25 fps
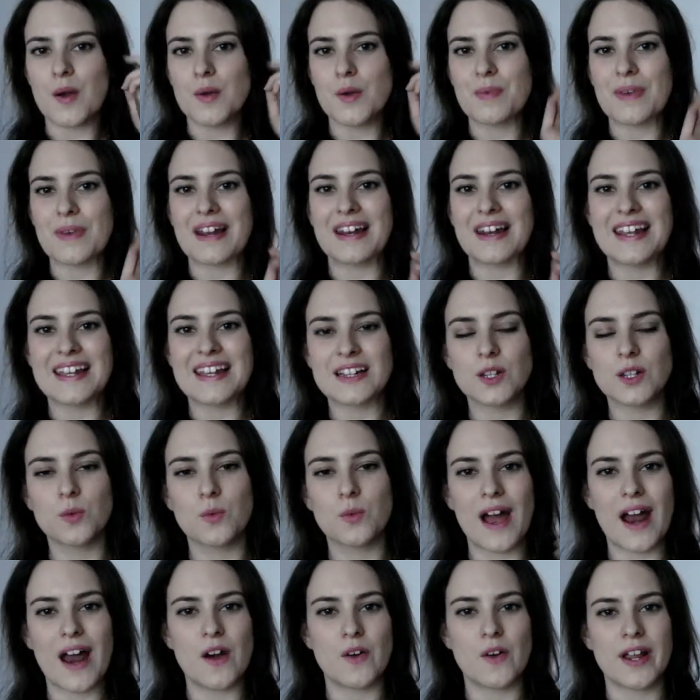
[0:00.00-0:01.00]
I would be a little
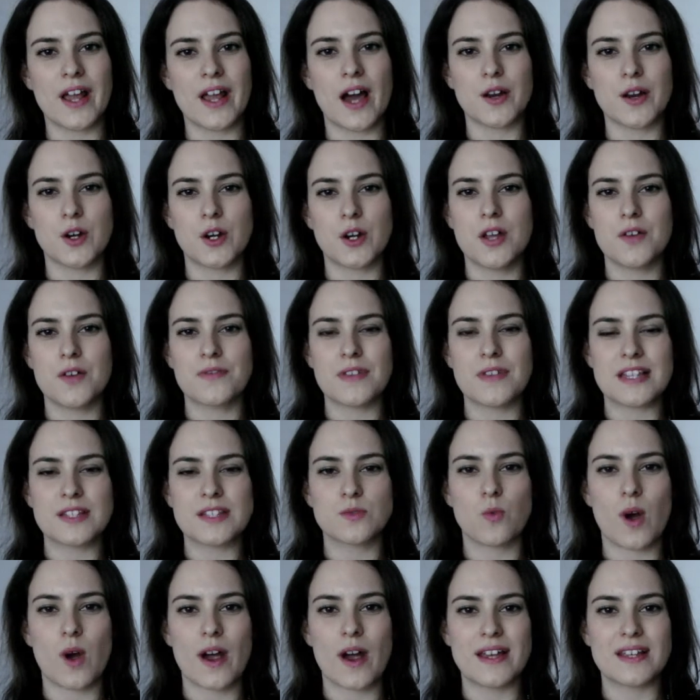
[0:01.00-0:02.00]
wary. I don't know if
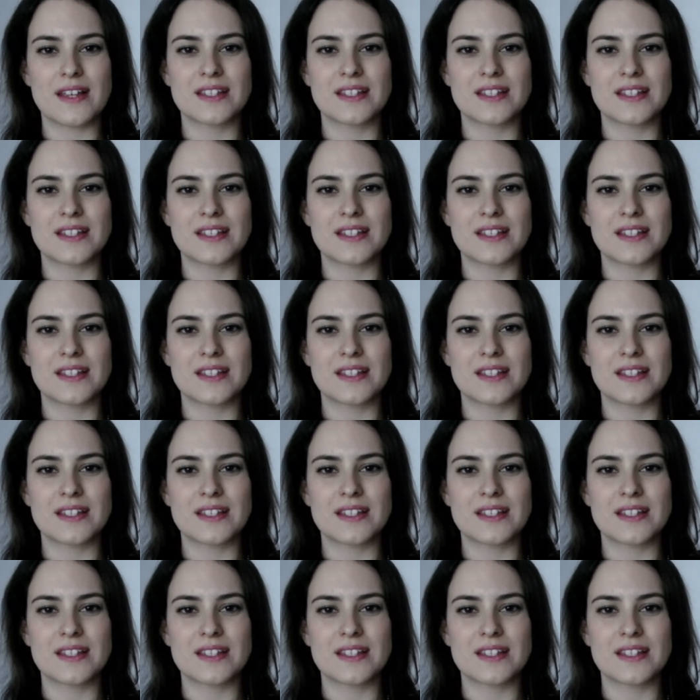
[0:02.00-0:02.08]
that's why